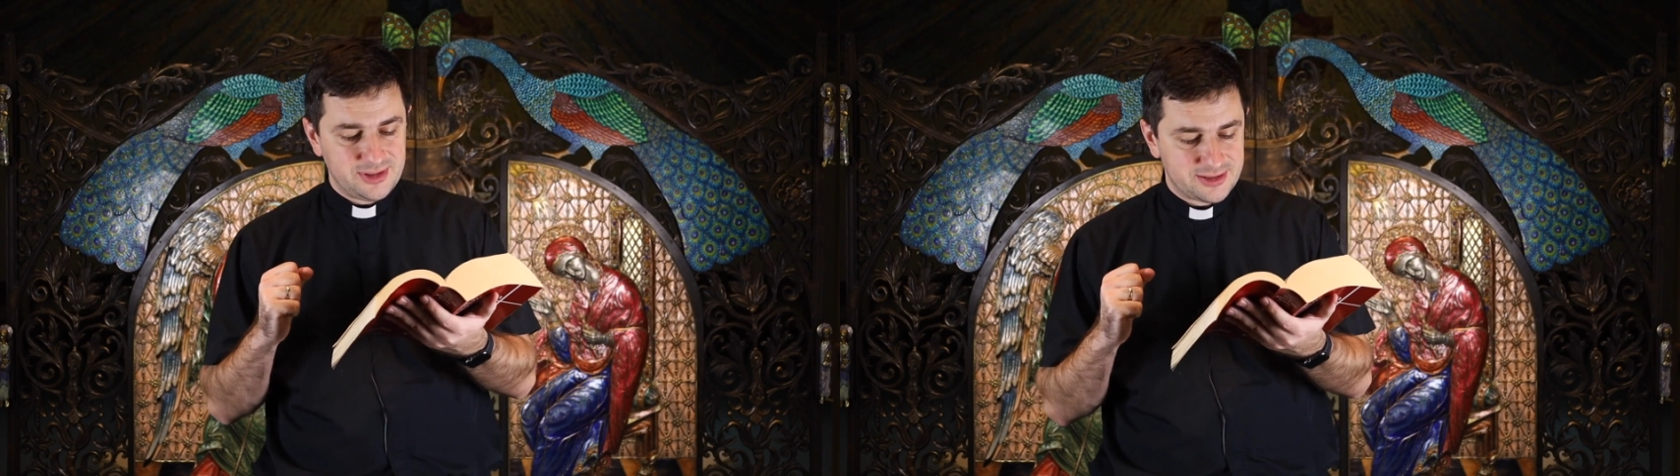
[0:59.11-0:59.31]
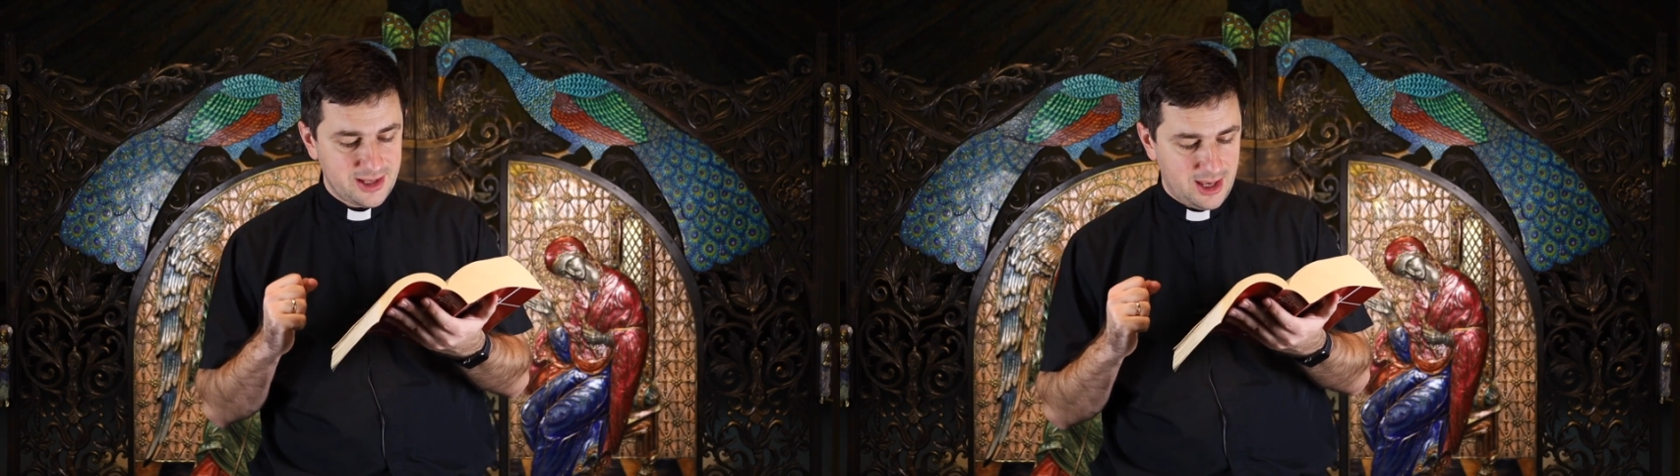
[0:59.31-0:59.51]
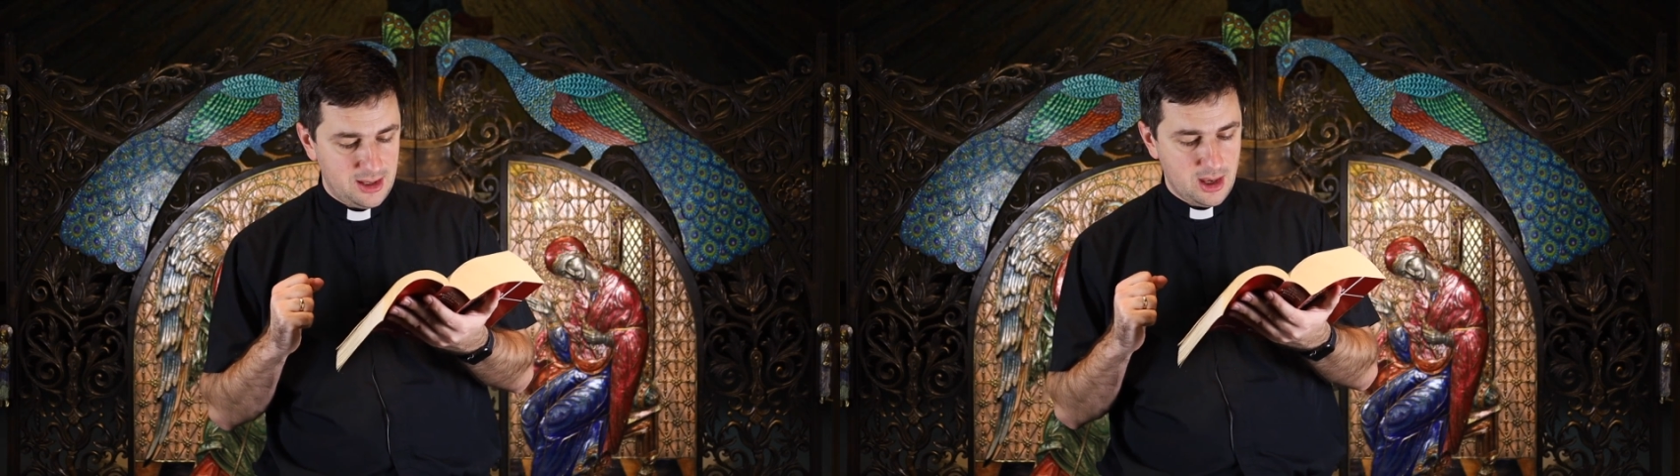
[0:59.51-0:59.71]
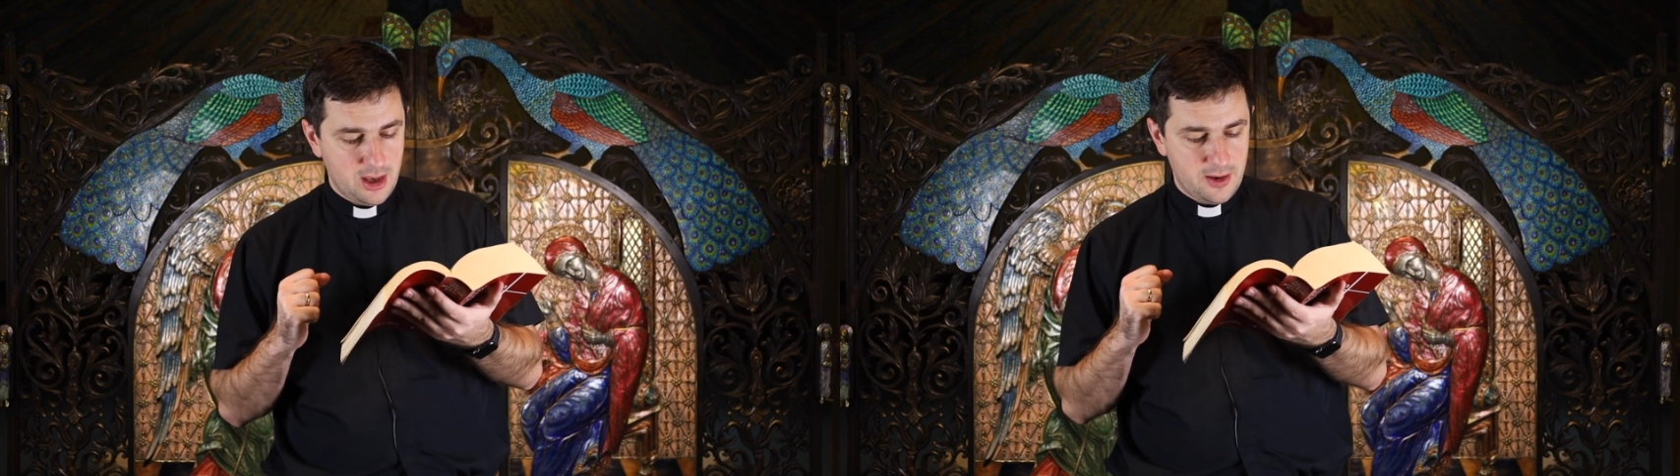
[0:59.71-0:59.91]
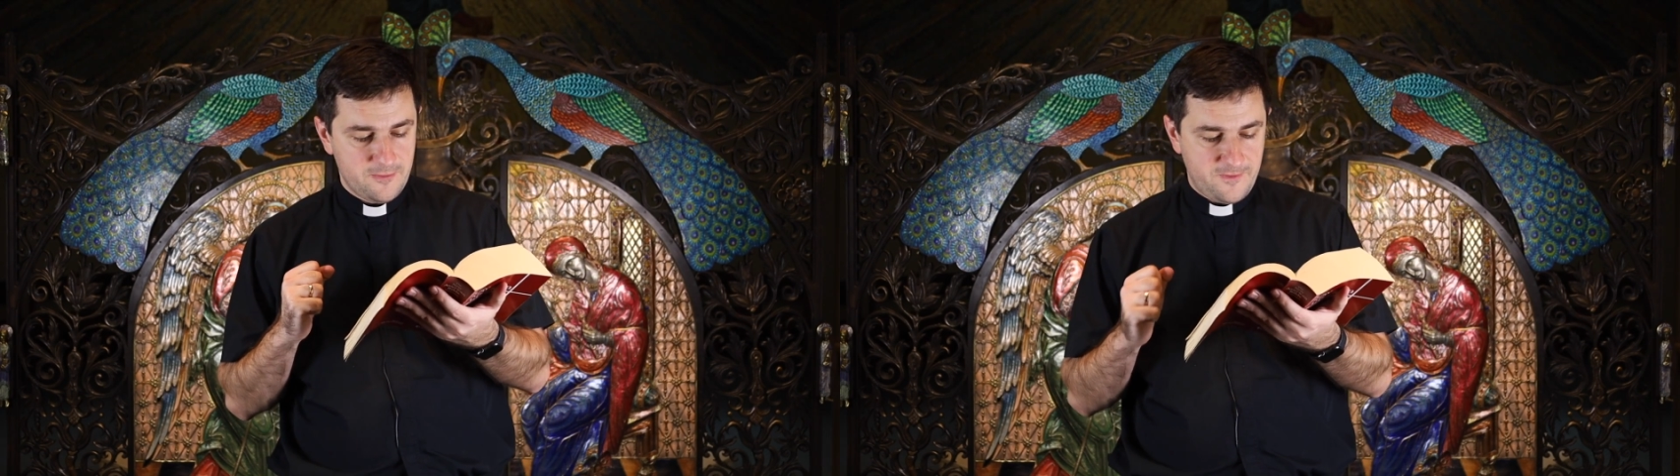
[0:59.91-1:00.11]
say
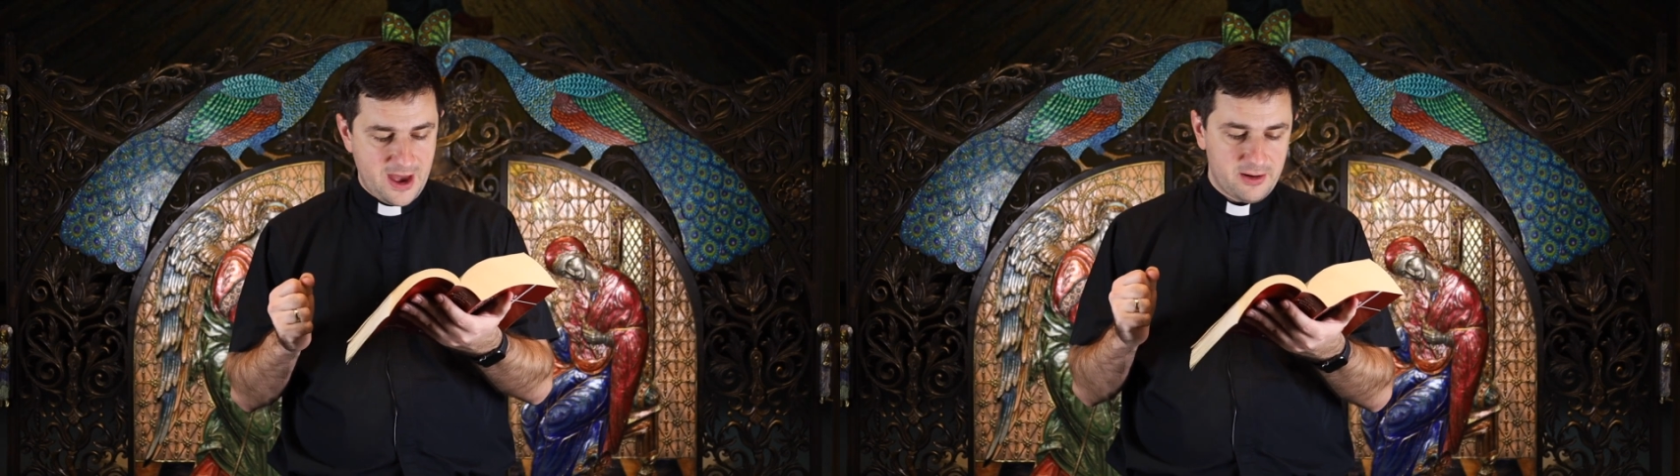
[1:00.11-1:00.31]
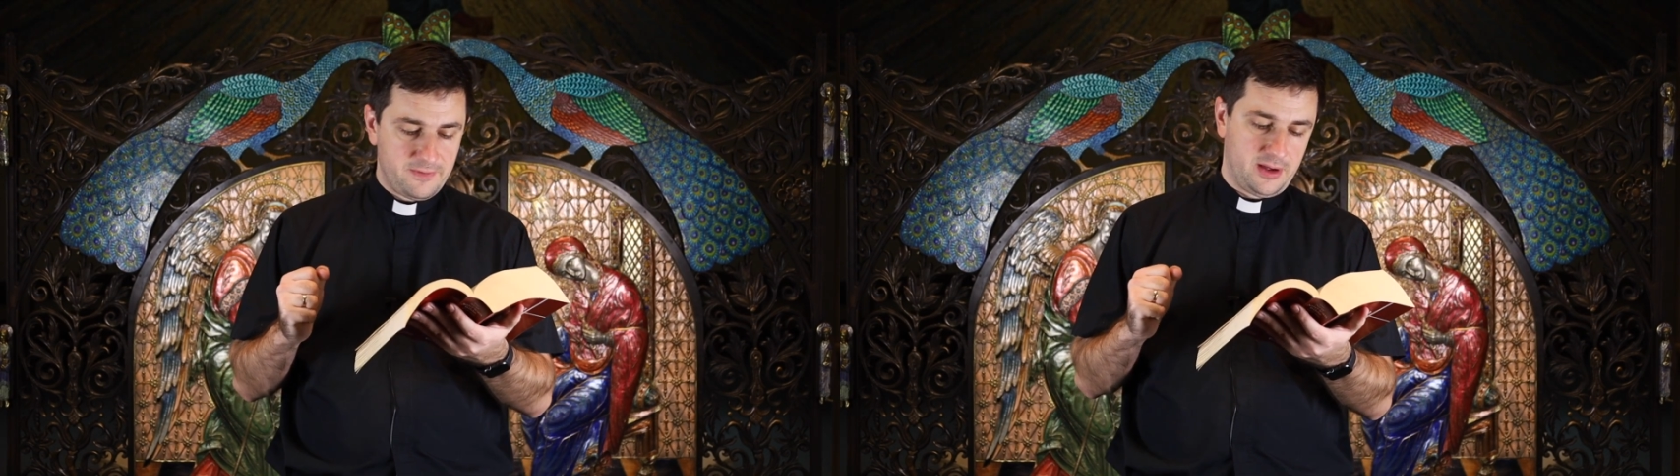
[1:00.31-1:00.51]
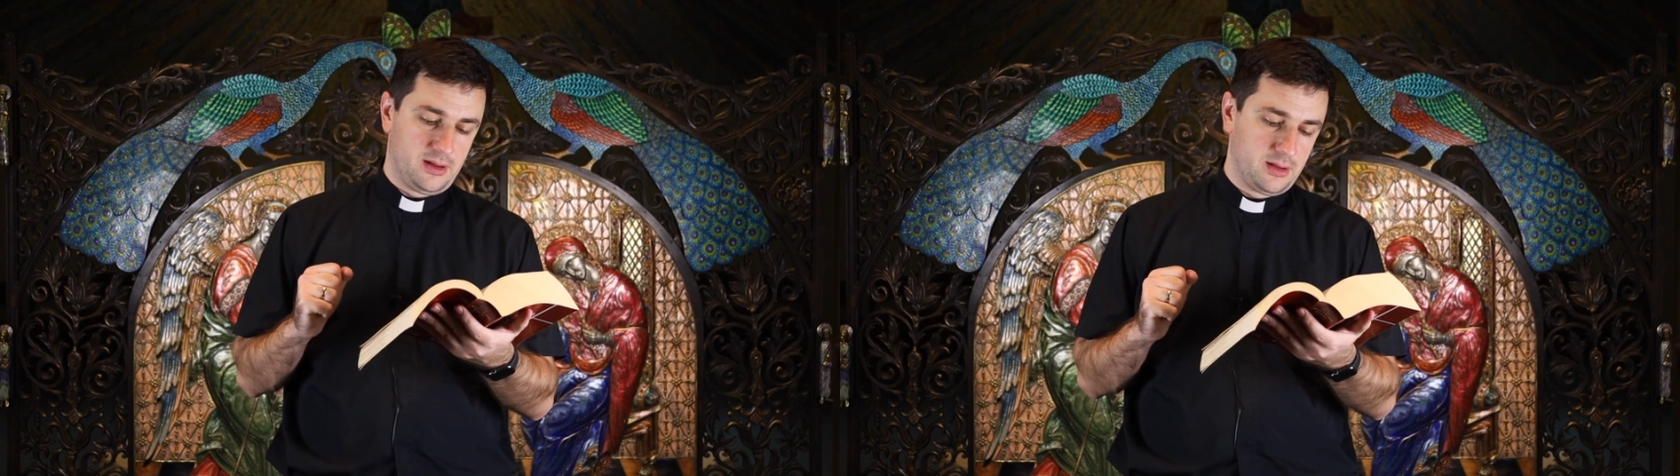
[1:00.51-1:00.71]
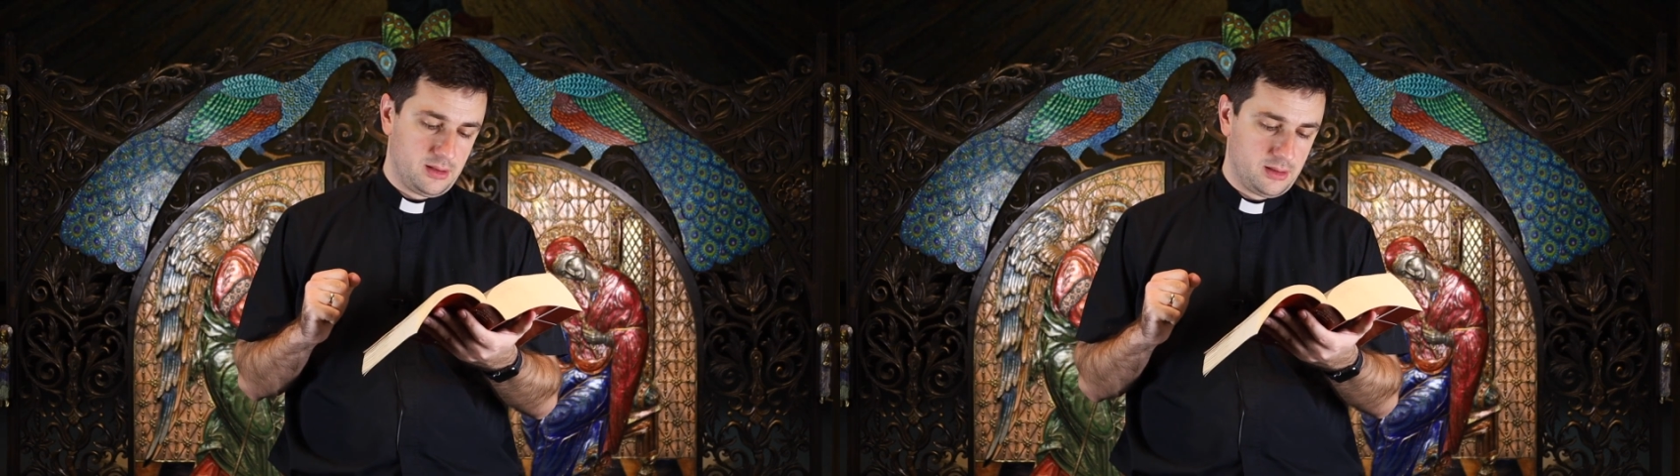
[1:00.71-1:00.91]
farewell